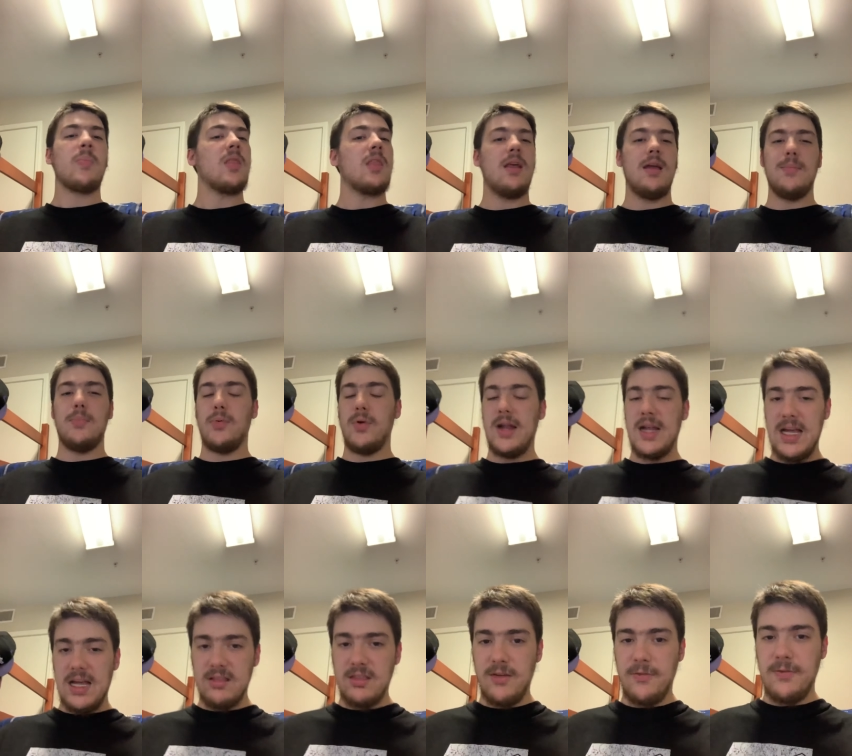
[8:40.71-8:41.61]
They bring
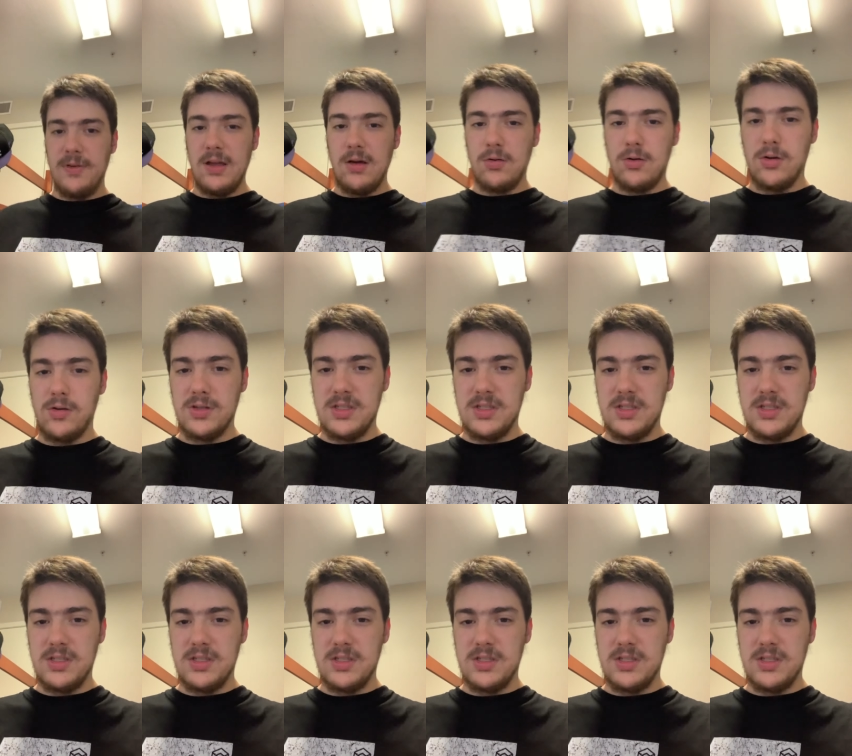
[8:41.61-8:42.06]
out the field goal